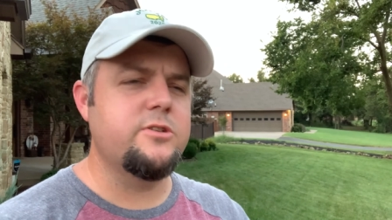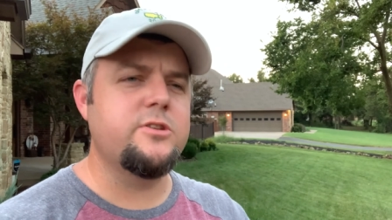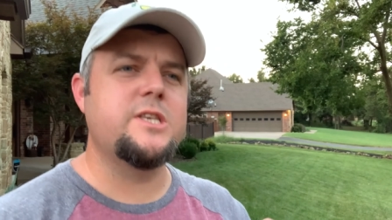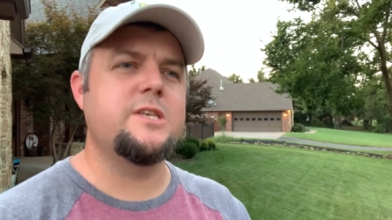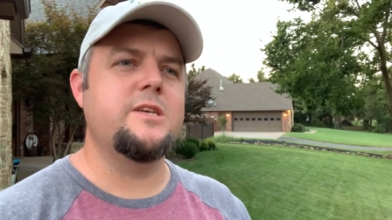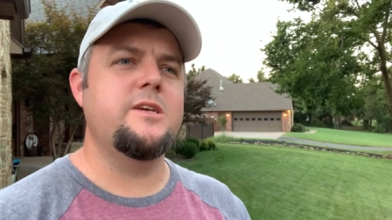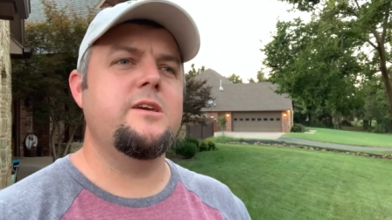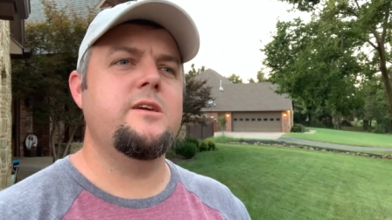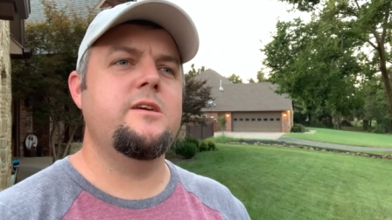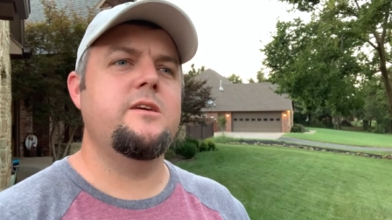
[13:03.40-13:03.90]

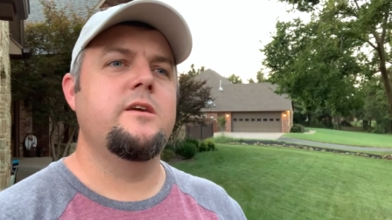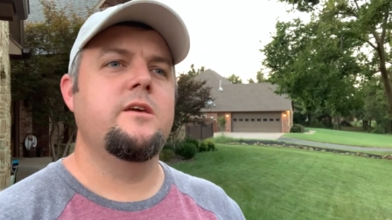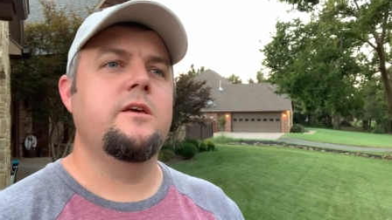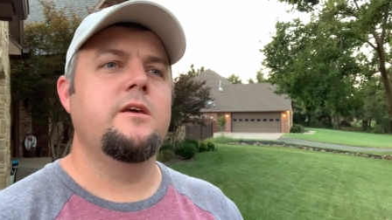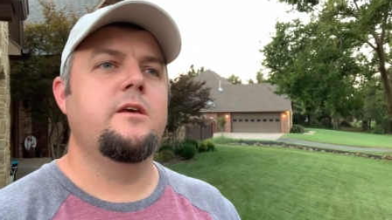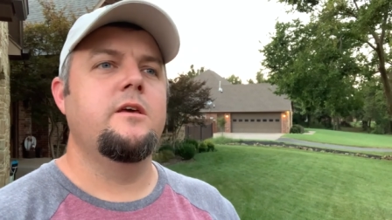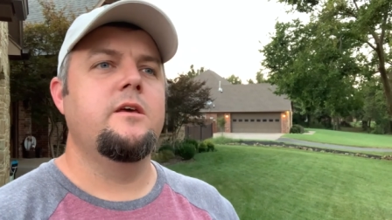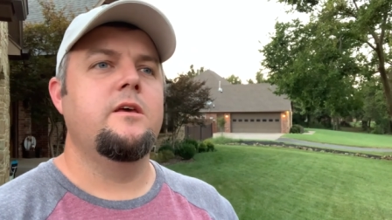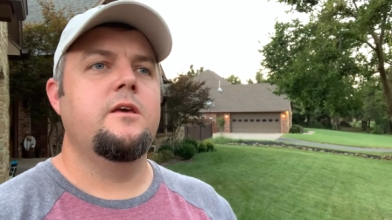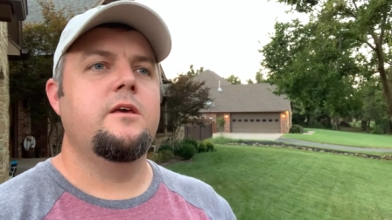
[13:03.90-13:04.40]
see
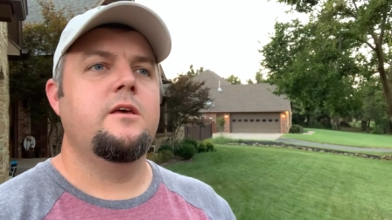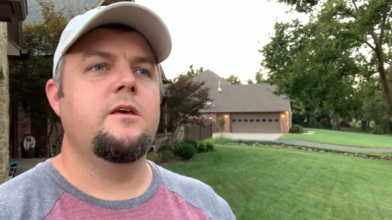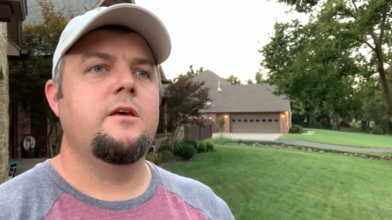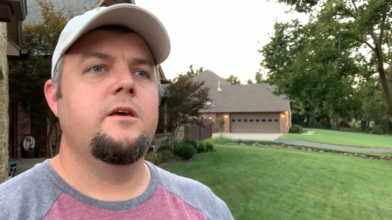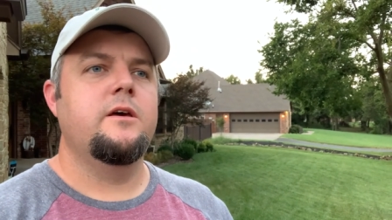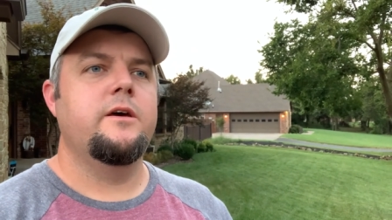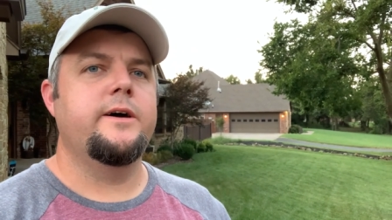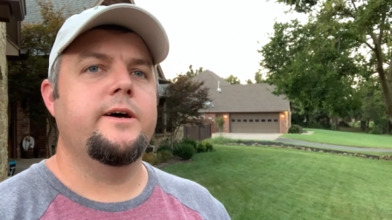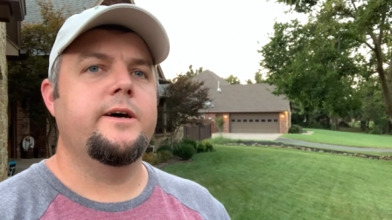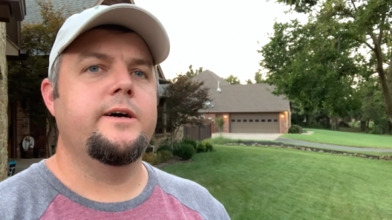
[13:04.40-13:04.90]

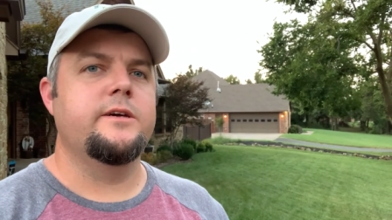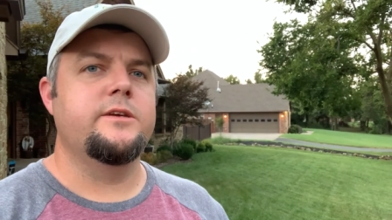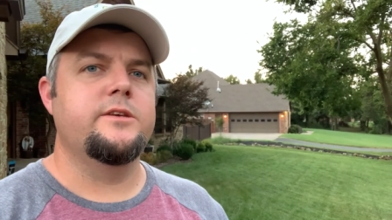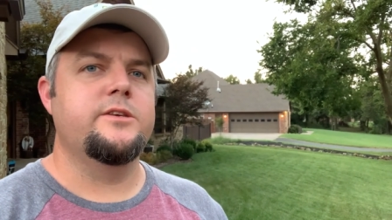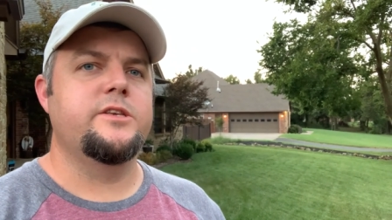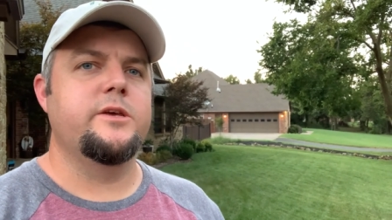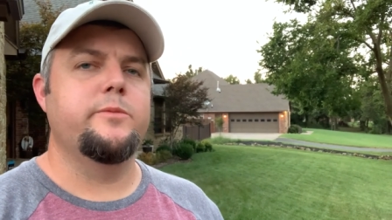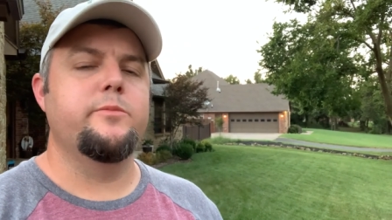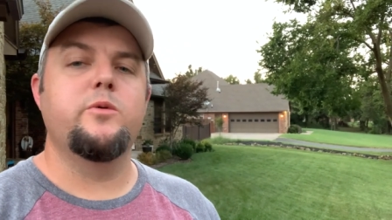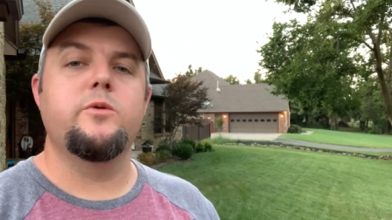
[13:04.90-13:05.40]
uh,
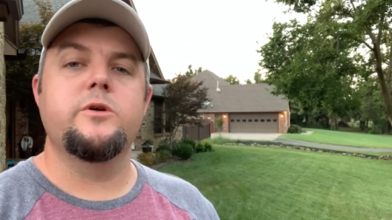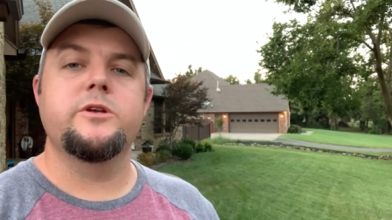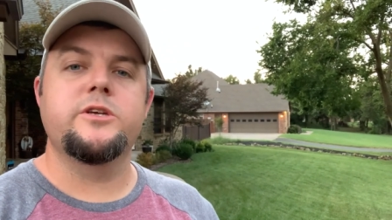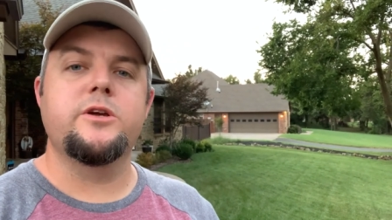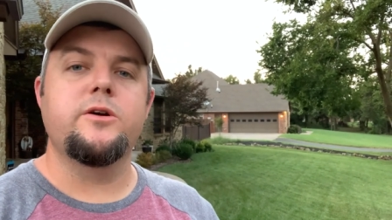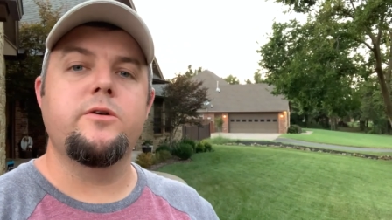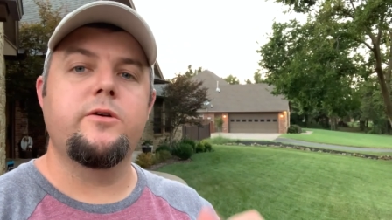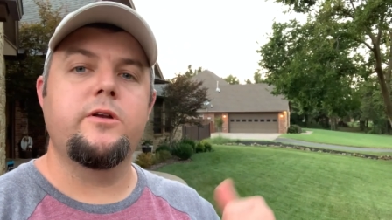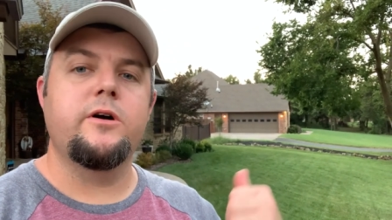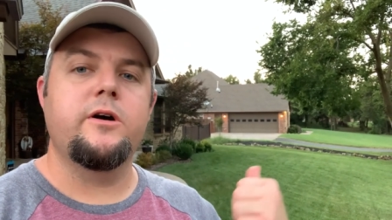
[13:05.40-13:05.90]
some of what's
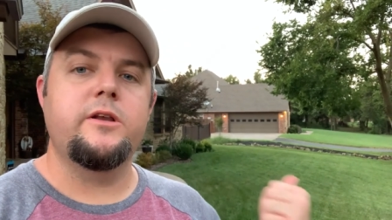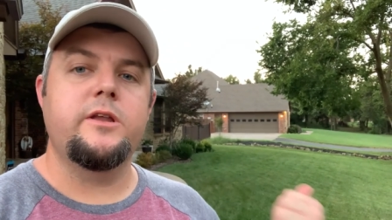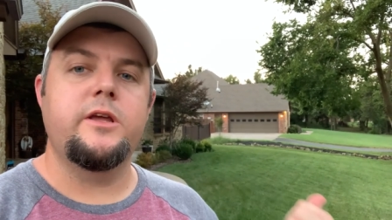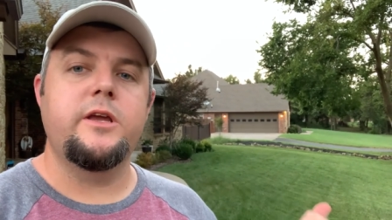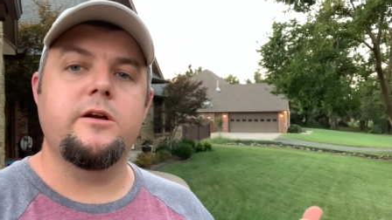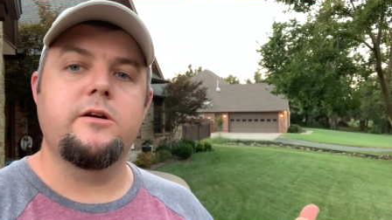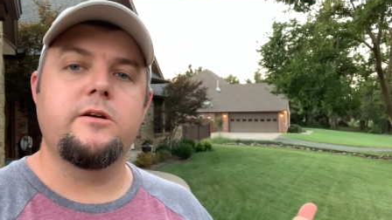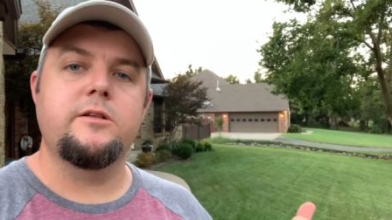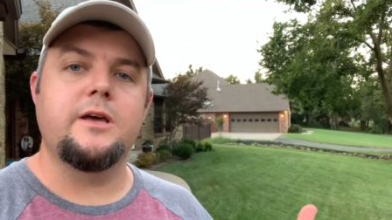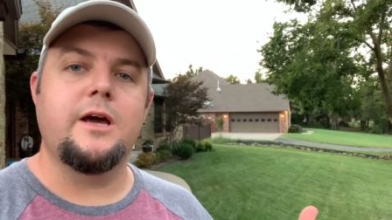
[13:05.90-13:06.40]
going on
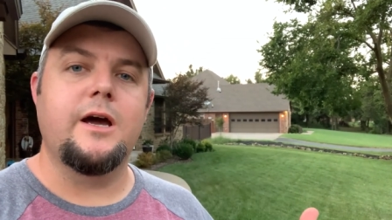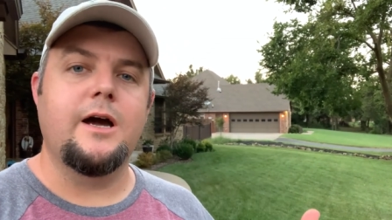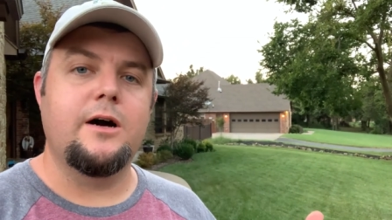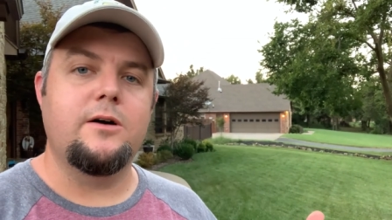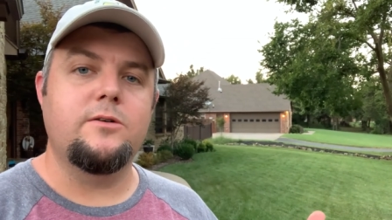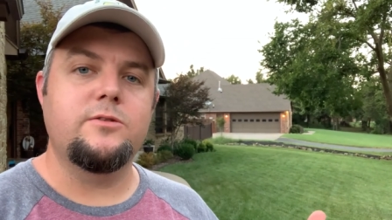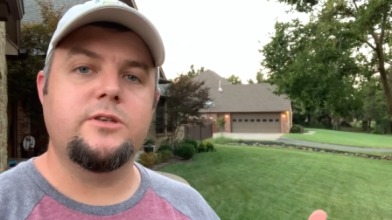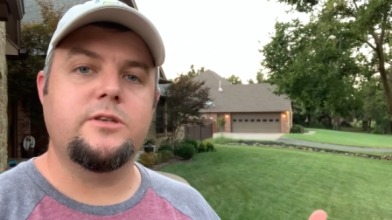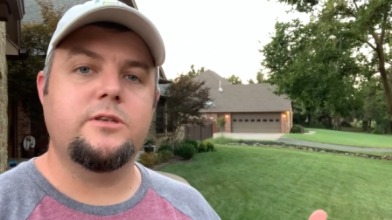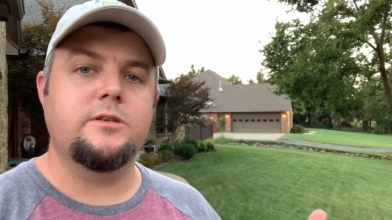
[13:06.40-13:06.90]
here at the
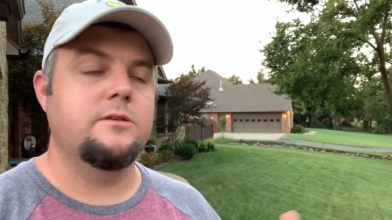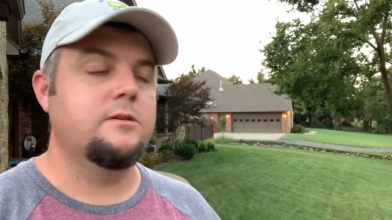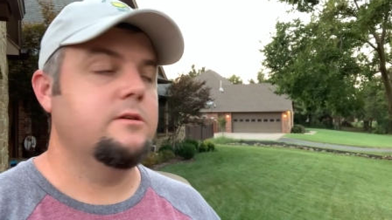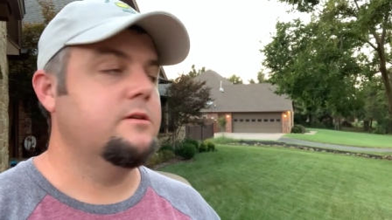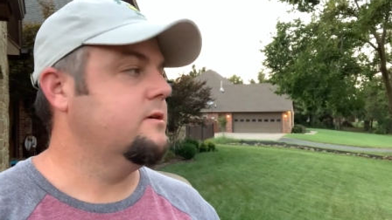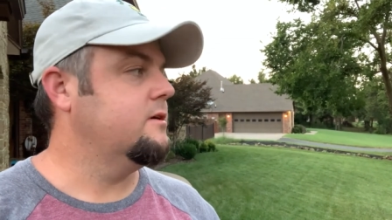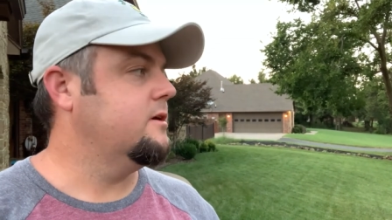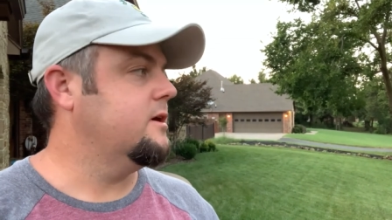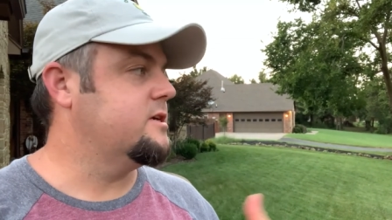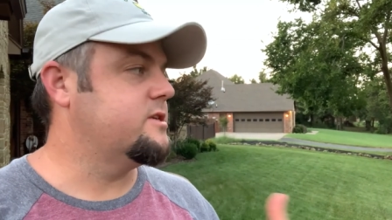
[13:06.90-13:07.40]

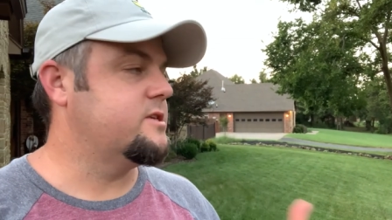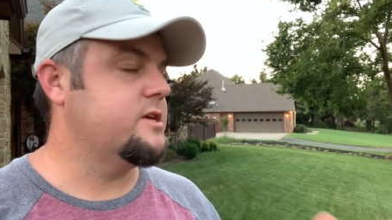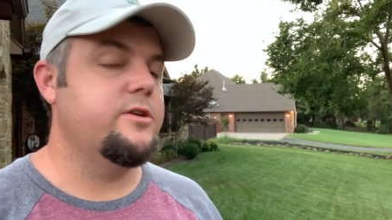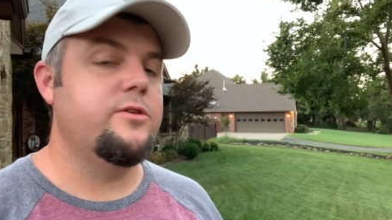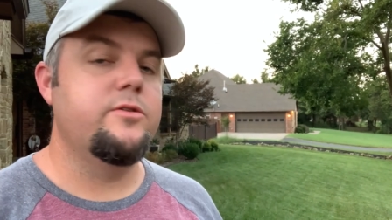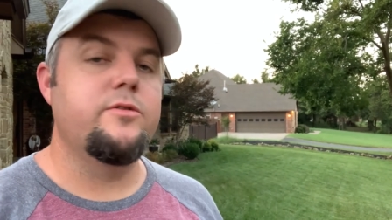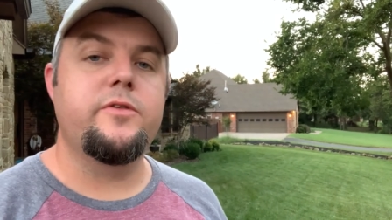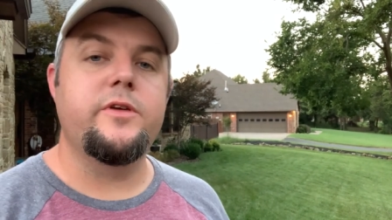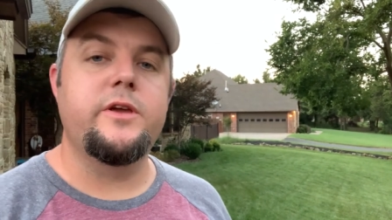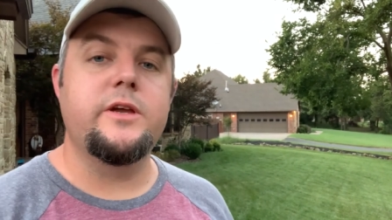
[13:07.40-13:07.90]
house as I
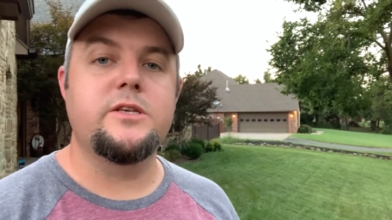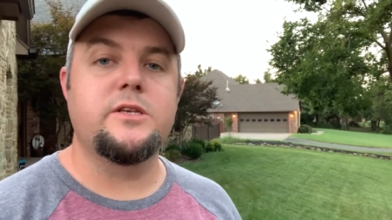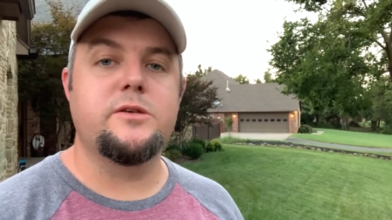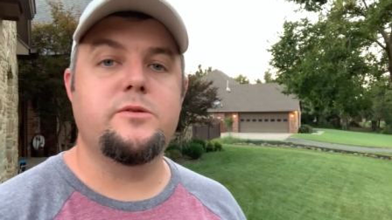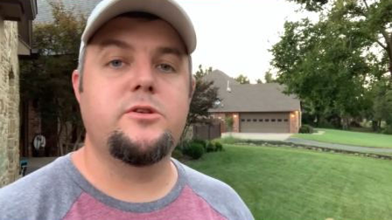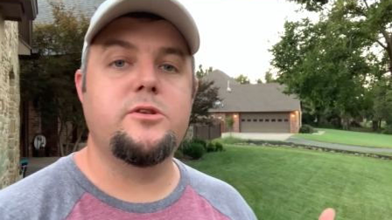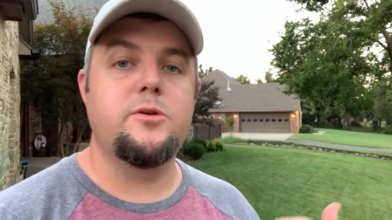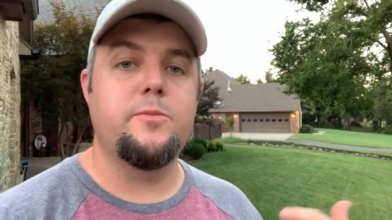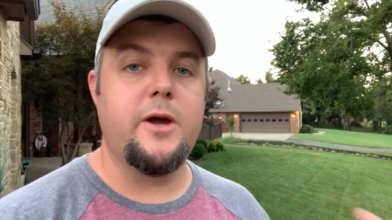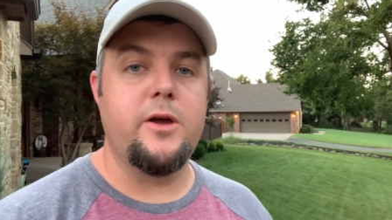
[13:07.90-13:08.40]
do things
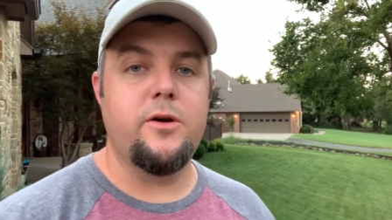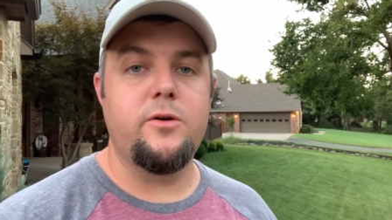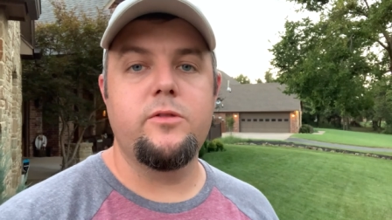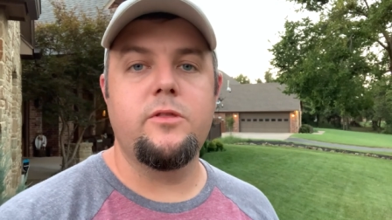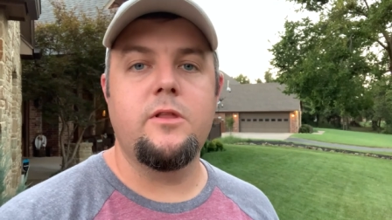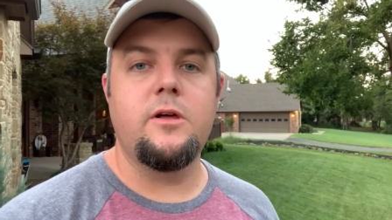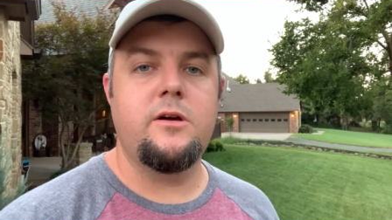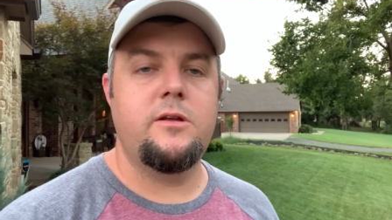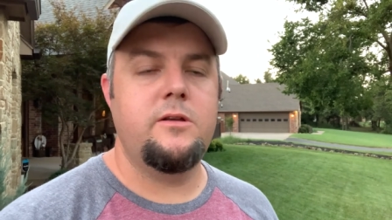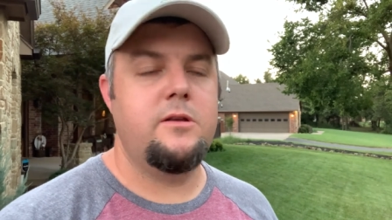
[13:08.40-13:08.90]
to my own
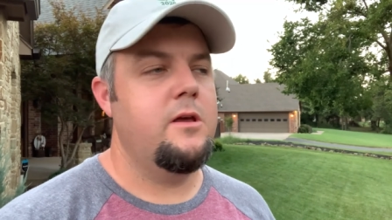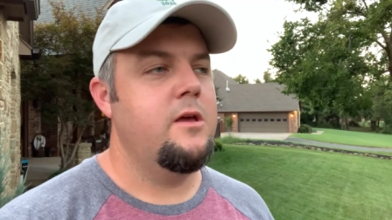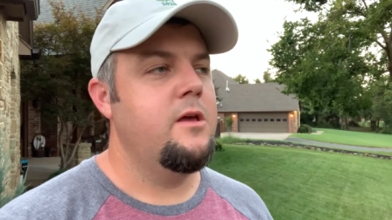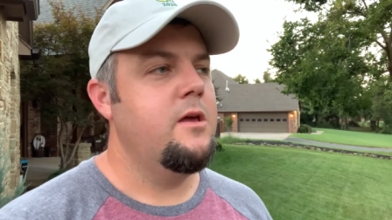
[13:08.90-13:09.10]
lawn,